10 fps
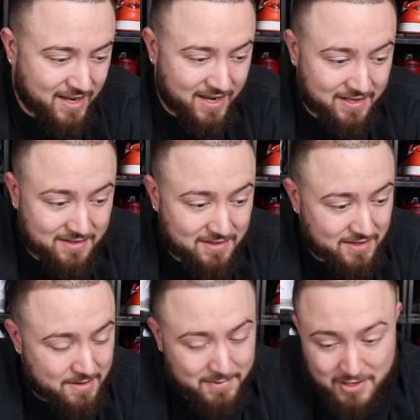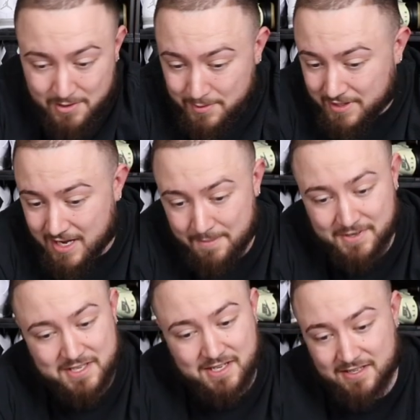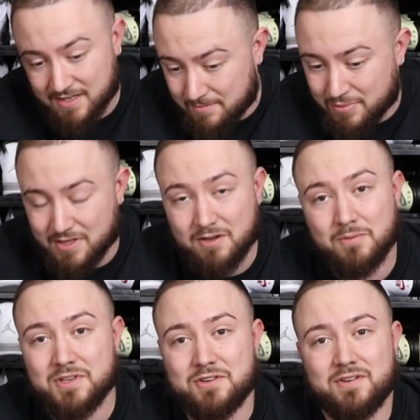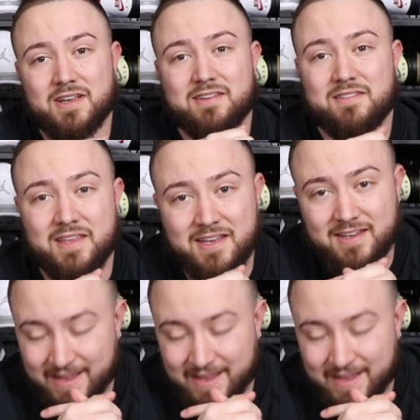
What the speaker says: and let me know in the comment section down below what you guys think.